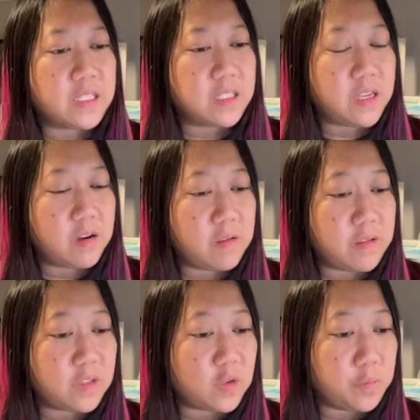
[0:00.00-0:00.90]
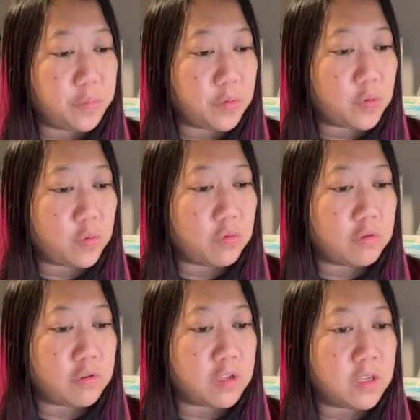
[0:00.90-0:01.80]
there are these super
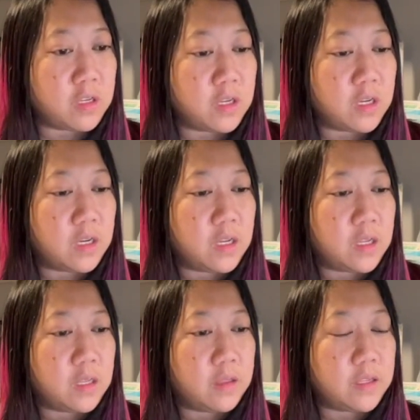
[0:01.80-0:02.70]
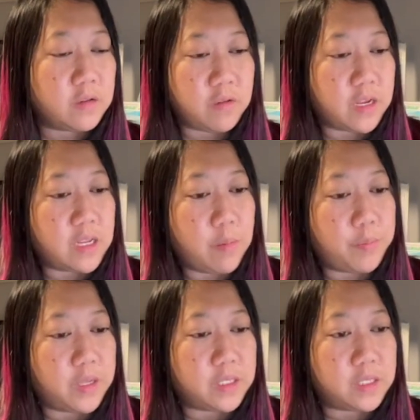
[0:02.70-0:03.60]
cool. These are like
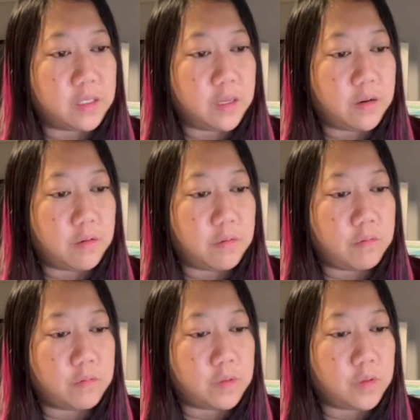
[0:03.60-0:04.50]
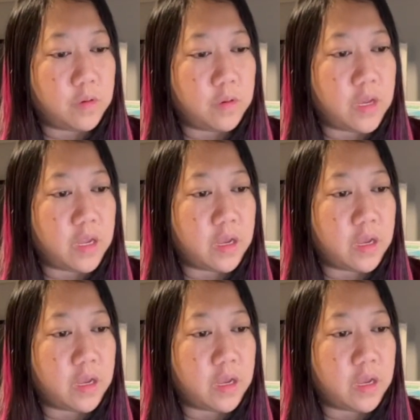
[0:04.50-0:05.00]
templates, So like.